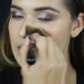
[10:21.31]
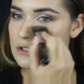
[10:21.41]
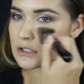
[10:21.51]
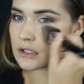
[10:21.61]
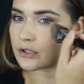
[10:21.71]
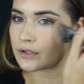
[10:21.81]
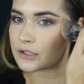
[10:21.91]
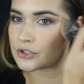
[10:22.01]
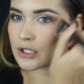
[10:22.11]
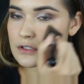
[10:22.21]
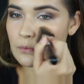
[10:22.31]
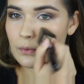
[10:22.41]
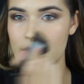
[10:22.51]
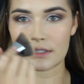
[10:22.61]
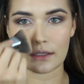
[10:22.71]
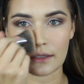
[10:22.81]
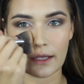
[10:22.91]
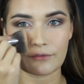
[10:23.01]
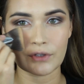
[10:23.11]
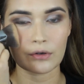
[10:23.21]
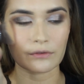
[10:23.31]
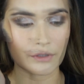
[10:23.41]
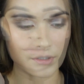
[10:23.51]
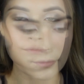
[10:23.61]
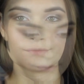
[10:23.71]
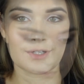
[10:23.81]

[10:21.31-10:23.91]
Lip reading: It's literally just what's left over.